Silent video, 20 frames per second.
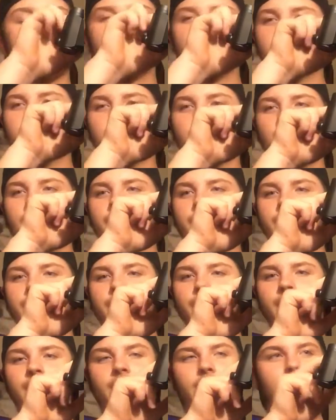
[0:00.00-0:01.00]
to 11.
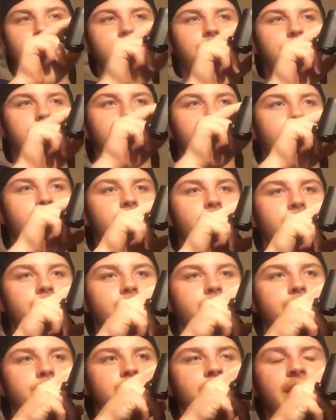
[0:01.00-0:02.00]
11
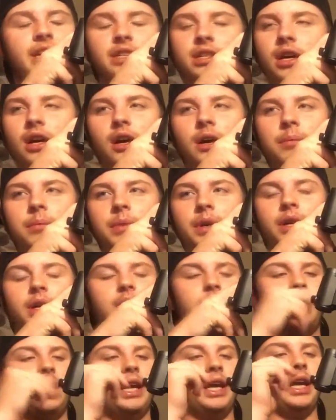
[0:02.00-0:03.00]
being daytime
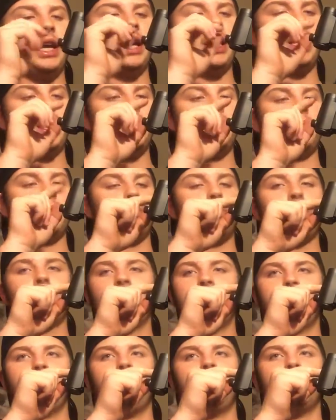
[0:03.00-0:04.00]
and
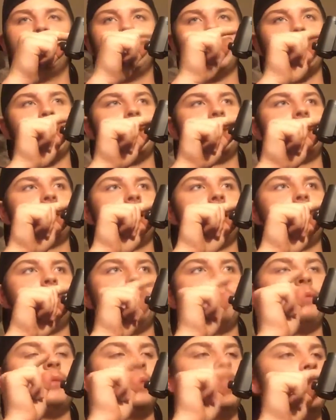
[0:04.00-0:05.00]
1 being nighttime.
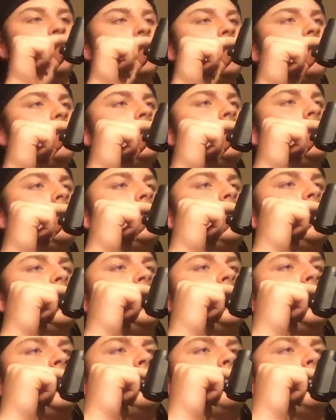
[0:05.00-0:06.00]

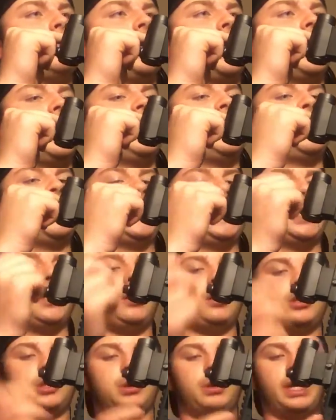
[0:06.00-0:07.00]
But it
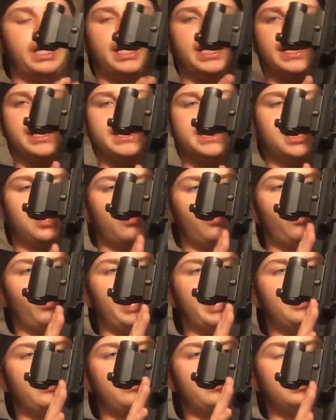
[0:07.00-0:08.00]
also has a
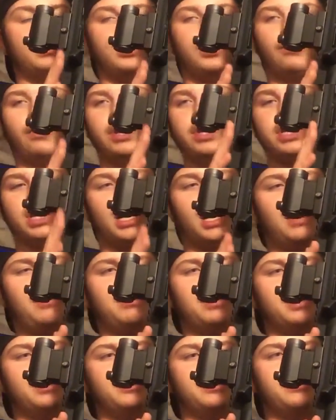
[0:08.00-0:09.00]
rail on the top
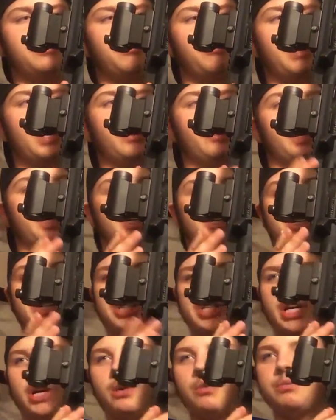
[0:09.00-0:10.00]
for mounting
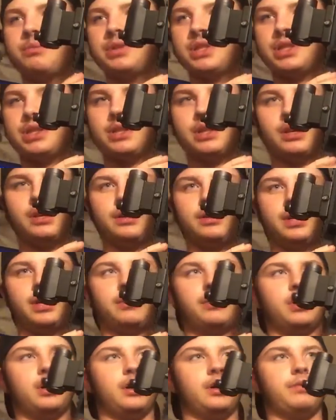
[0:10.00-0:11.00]
scopes,
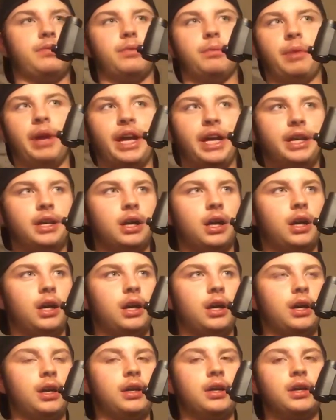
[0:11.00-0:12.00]
from
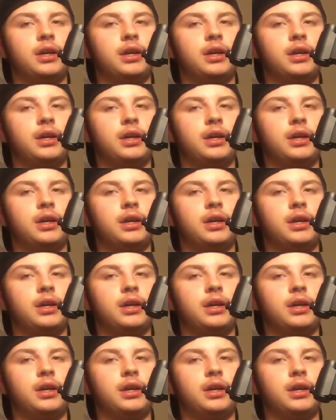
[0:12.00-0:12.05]
ACOG